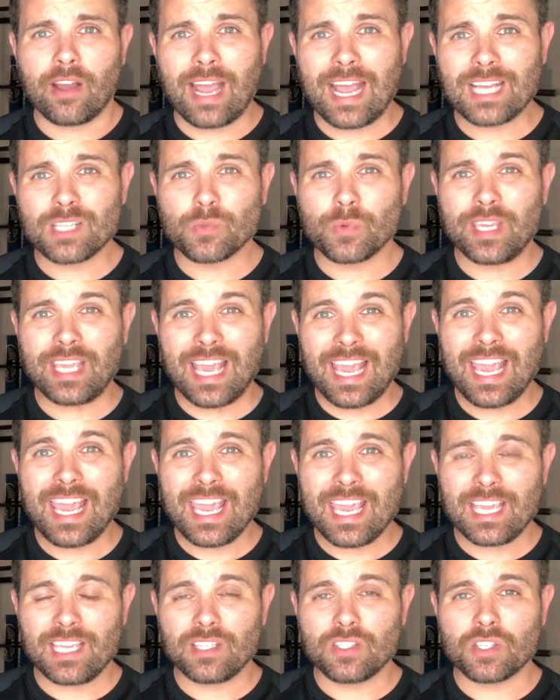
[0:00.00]
Now, as we
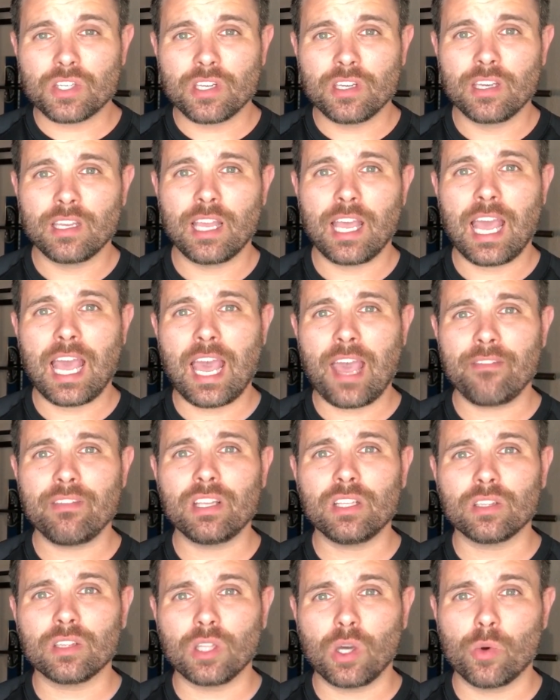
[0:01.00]
age, having